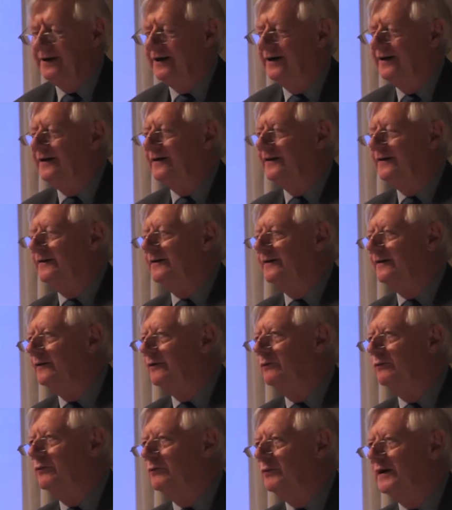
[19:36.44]

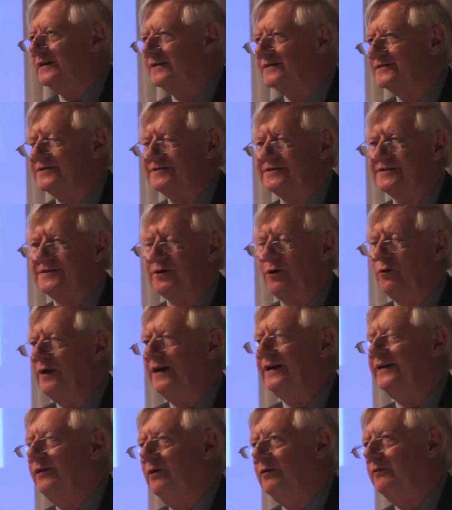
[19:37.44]
were so
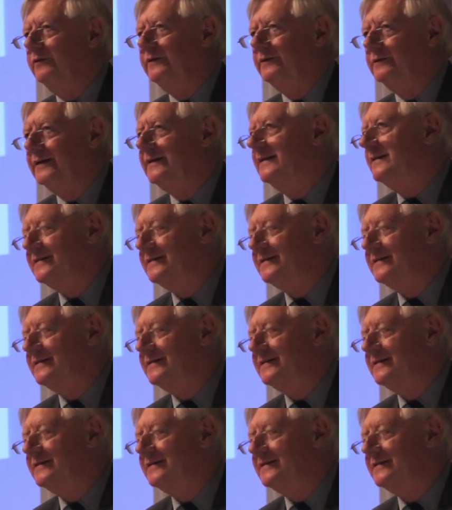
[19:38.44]
well known and